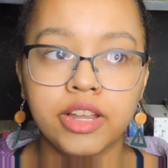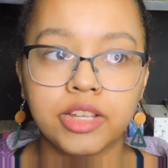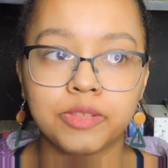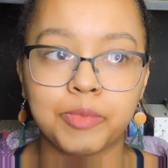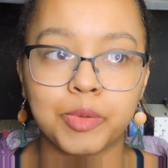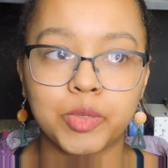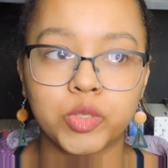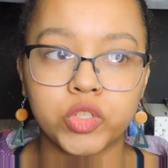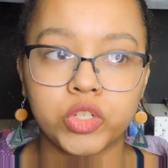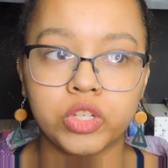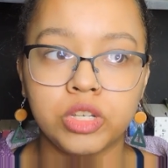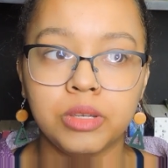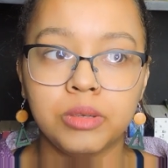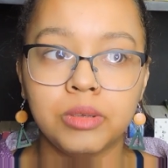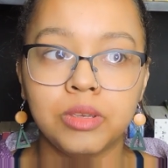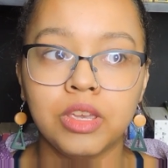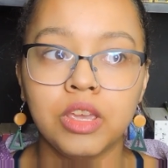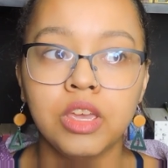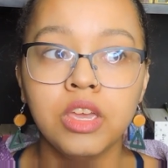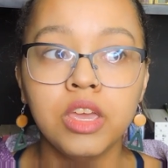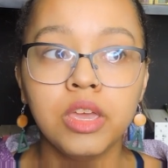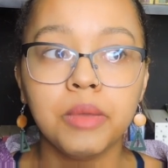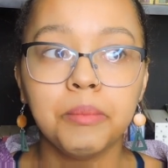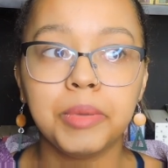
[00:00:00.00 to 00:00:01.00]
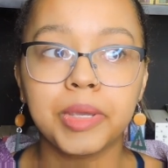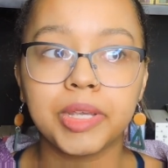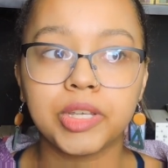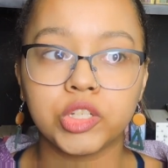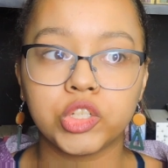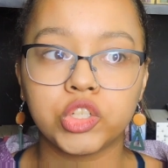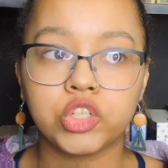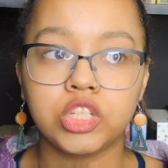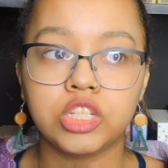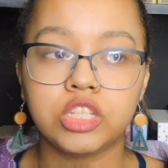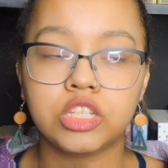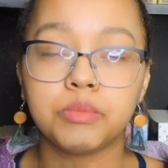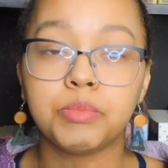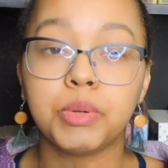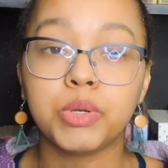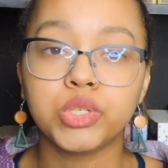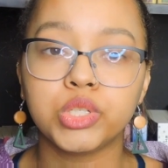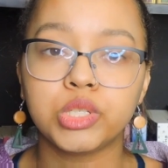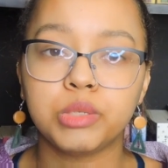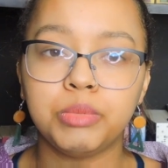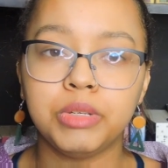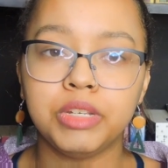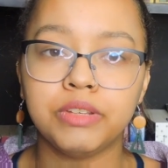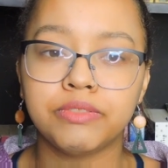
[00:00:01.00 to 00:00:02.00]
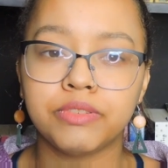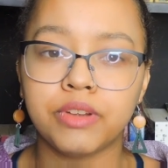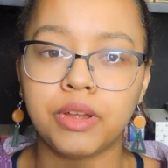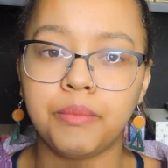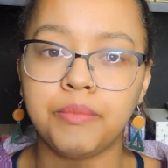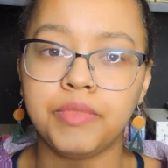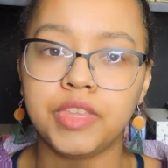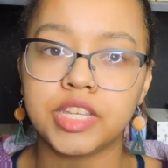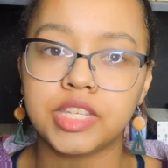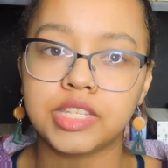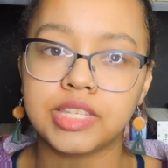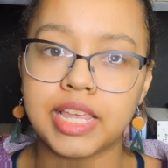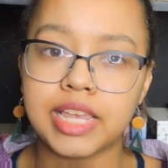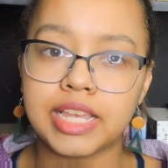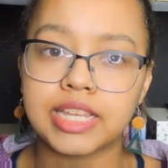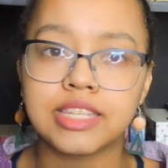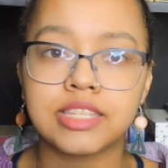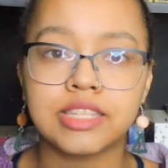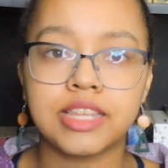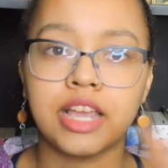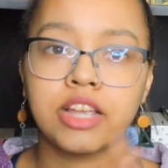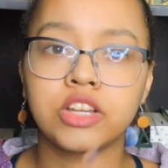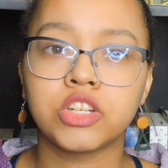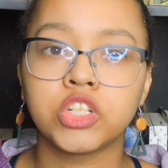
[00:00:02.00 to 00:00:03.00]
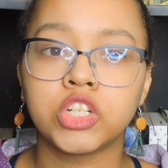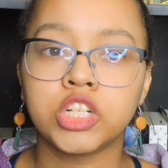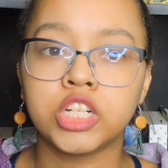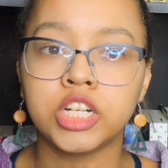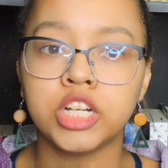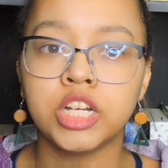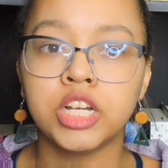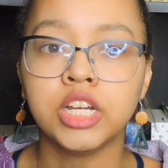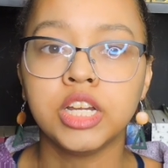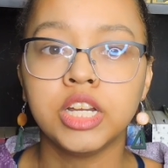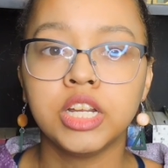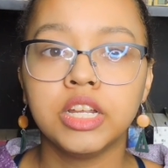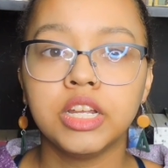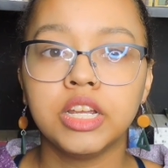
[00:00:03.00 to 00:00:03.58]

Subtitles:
especially because she's supposed to be from this like sector